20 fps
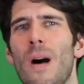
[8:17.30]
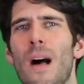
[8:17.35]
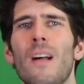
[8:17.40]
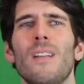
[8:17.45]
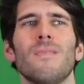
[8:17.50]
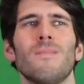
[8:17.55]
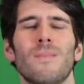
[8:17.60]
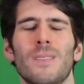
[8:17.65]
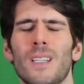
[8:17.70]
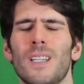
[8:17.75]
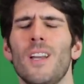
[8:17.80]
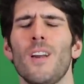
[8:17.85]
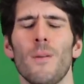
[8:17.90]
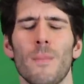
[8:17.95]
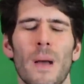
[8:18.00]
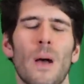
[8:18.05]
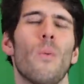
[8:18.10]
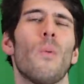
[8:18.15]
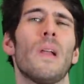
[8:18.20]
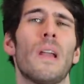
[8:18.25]
I'll care
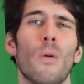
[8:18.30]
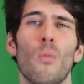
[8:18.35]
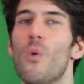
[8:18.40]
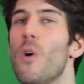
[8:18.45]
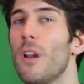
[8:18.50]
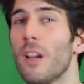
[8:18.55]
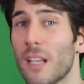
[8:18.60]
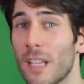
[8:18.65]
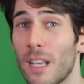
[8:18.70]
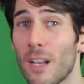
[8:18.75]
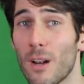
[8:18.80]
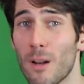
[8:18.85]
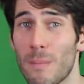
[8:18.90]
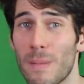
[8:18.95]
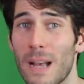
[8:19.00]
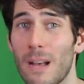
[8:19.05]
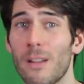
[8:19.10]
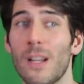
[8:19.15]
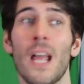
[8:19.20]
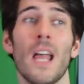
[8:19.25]
about what I want to care
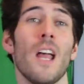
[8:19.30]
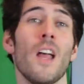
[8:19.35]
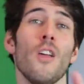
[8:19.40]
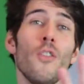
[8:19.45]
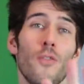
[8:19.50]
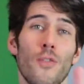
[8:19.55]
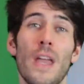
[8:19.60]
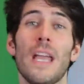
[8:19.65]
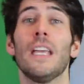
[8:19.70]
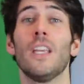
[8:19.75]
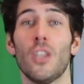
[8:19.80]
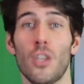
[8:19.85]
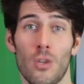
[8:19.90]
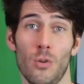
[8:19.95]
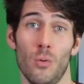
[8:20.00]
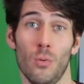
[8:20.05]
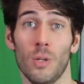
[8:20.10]
about. Thank you.